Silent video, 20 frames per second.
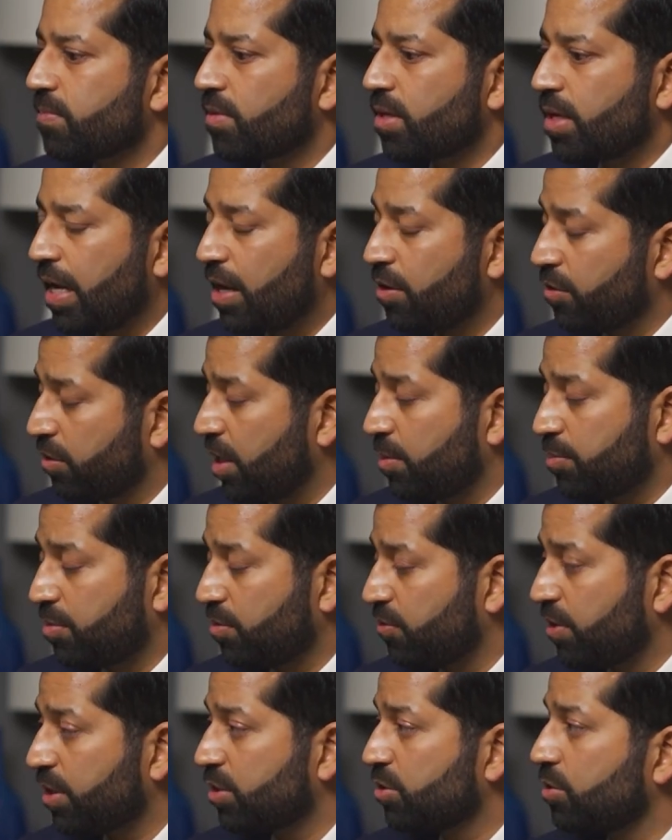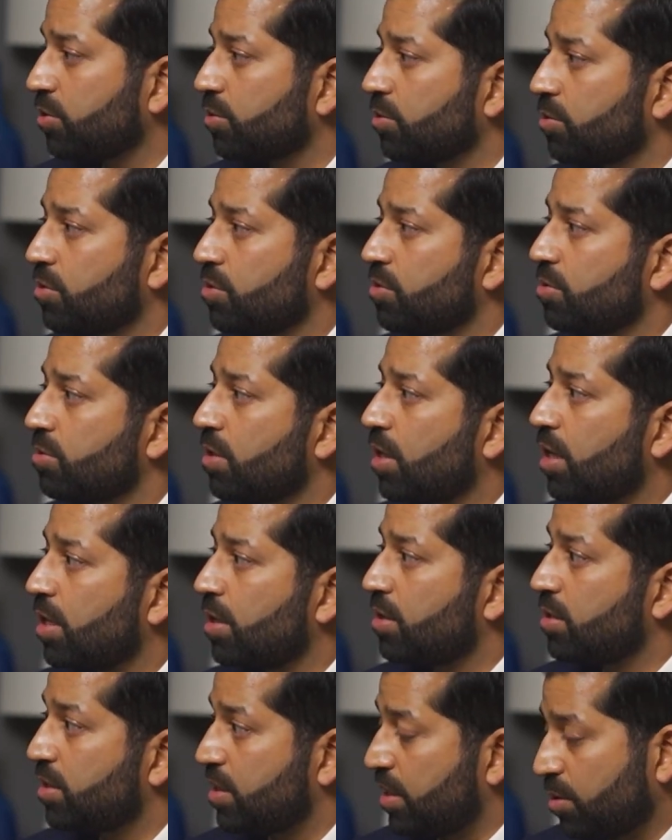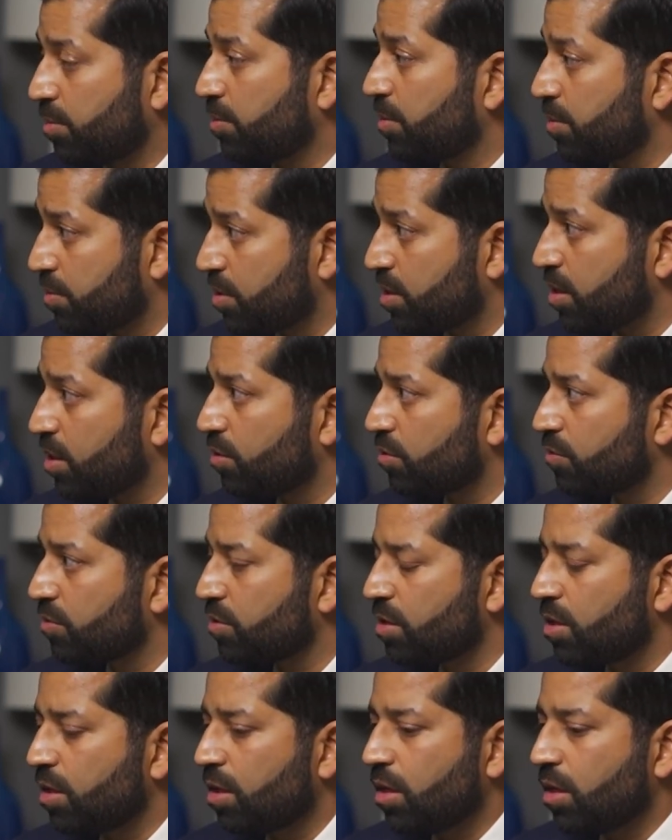healthcare professionals to help themselves,